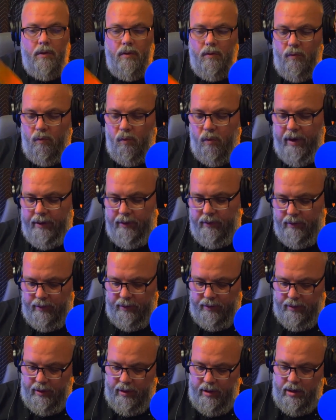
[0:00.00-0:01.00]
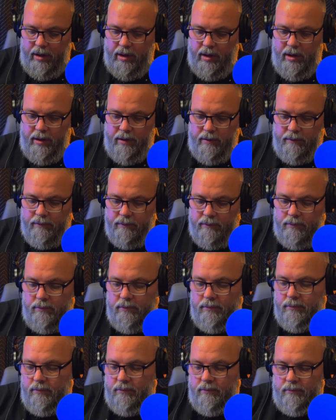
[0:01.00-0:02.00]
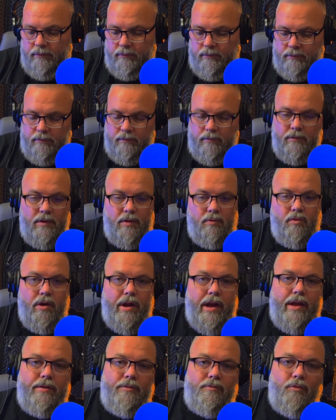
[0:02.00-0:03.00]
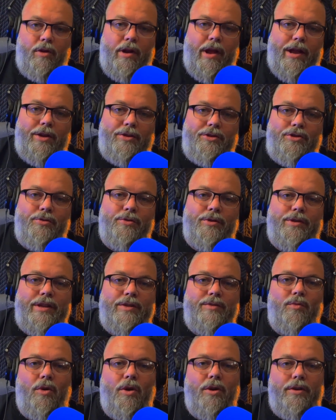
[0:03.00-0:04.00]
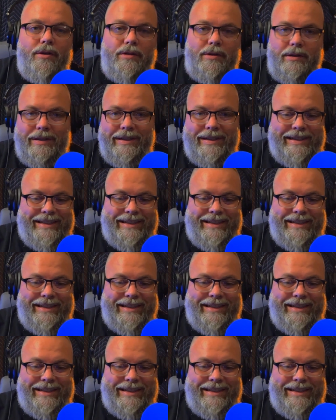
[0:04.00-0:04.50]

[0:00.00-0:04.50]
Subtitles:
what uh what I can do in these waters.